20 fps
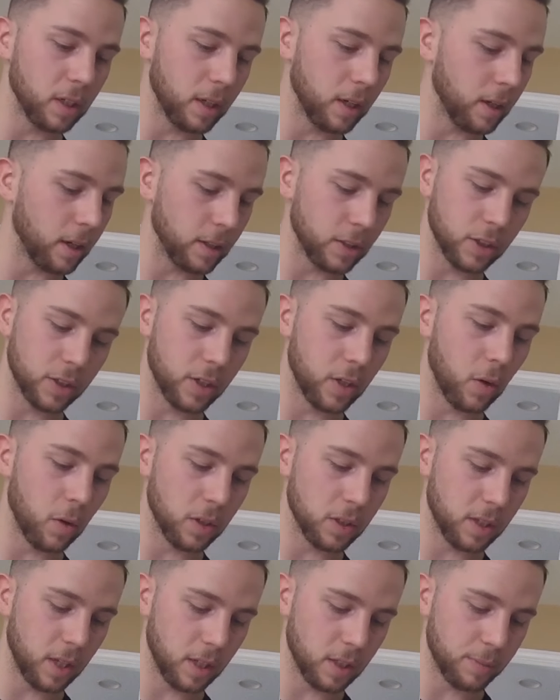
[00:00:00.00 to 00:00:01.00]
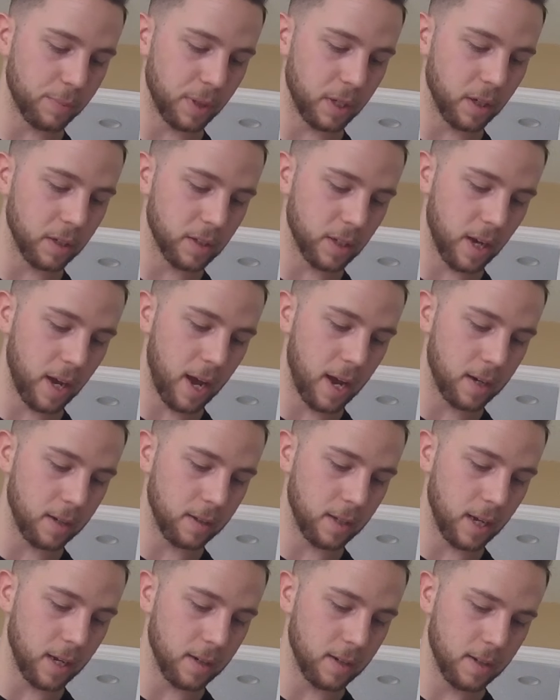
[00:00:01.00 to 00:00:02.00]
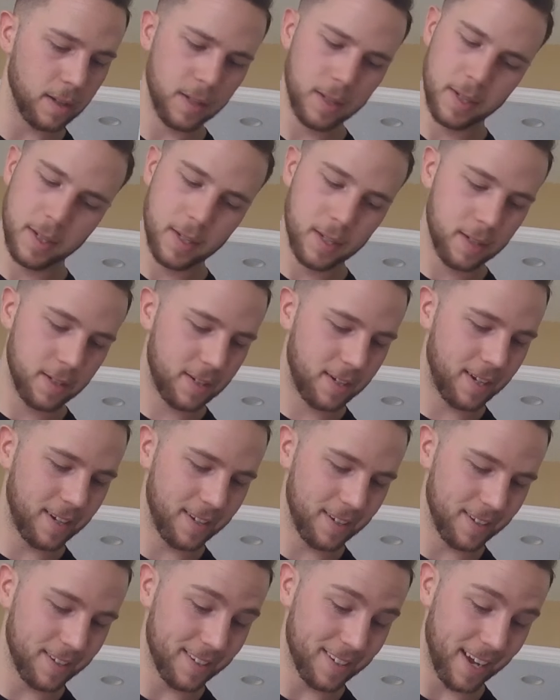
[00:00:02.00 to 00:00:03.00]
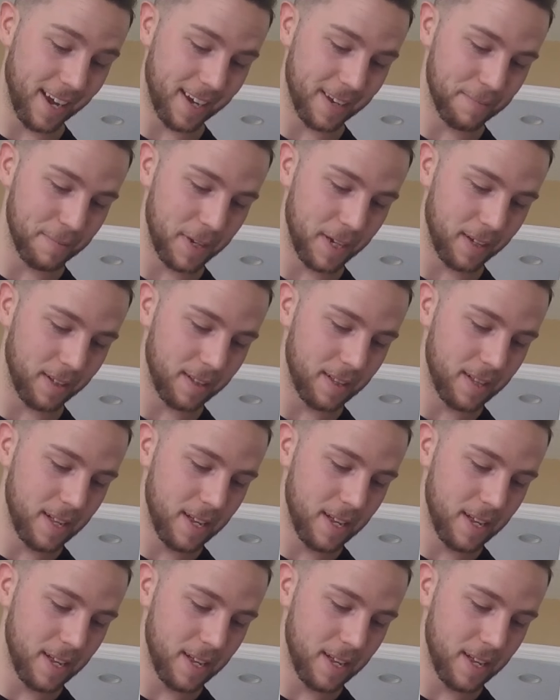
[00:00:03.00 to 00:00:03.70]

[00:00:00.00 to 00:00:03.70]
and I just noticed that's because I added that second meal.